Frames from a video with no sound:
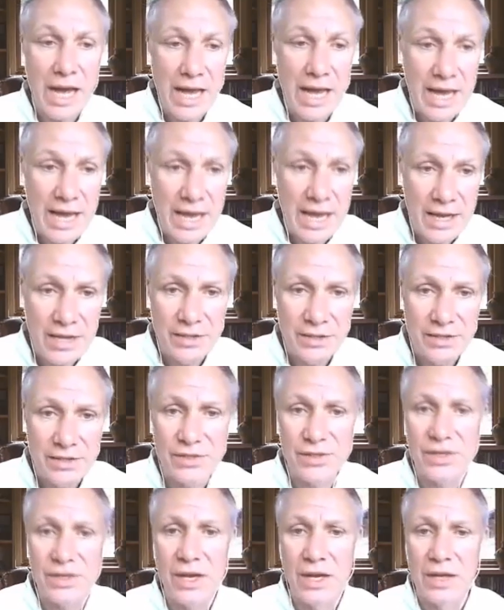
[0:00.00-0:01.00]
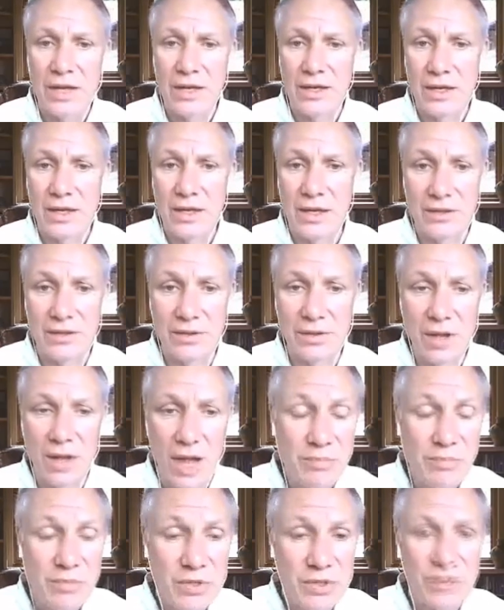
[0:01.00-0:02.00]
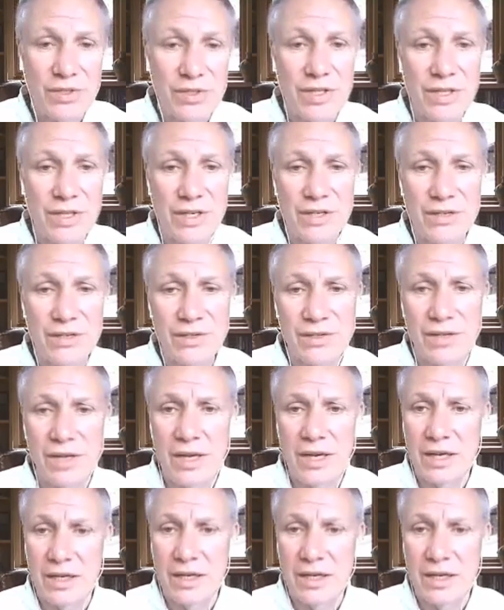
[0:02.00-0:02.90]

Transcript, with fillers: AIDS, uh, Lyme disease,